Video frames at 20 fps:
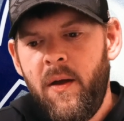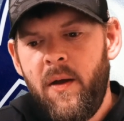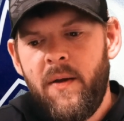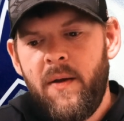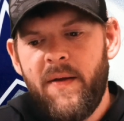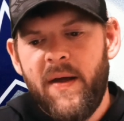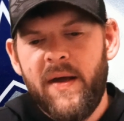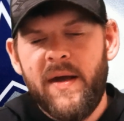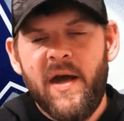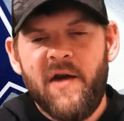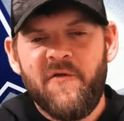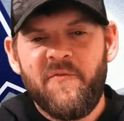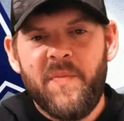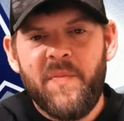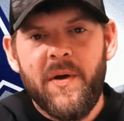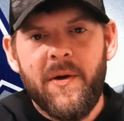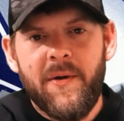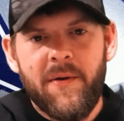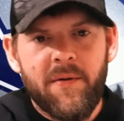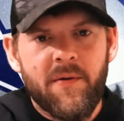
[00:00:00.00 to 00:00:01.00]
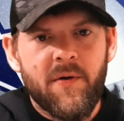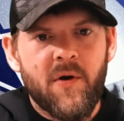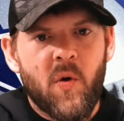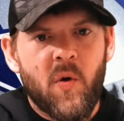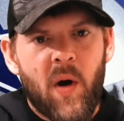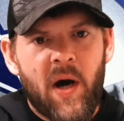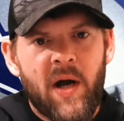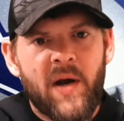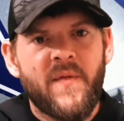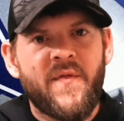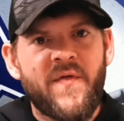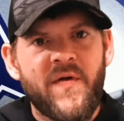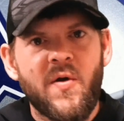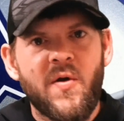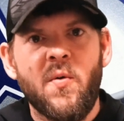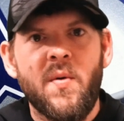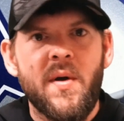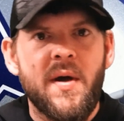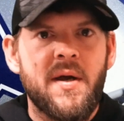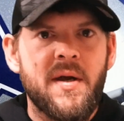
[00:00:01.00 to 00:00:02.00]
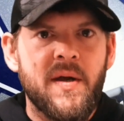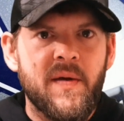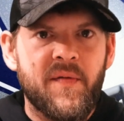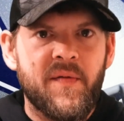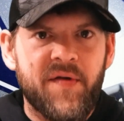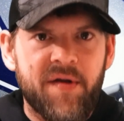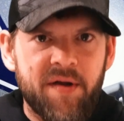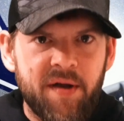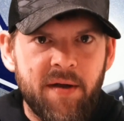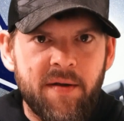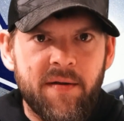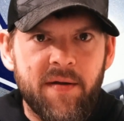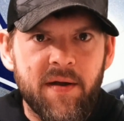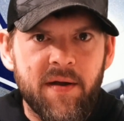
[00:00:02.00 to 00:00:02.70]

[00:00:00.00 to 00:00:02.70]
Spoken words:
They have been quite a few NFC